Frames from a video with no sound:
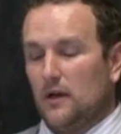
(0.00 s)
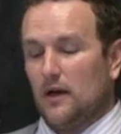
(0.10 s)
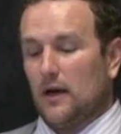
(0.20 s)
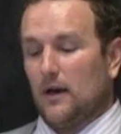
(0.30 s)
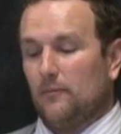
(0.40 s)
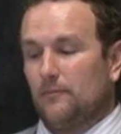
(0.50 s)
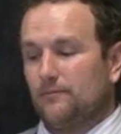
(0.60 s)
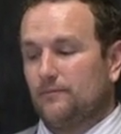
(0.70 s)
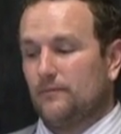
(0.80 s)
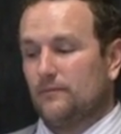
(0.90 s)

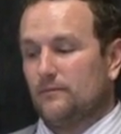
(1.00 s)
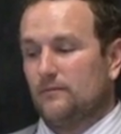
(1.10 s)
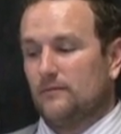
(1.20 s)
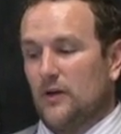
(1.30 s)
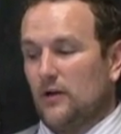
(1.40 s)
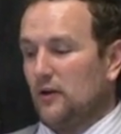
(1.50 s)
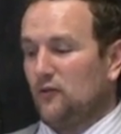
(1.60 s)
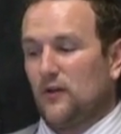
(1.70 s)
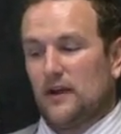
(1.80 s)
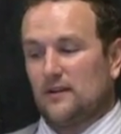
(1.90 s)
I'll never
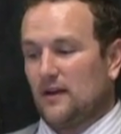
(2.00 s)
forget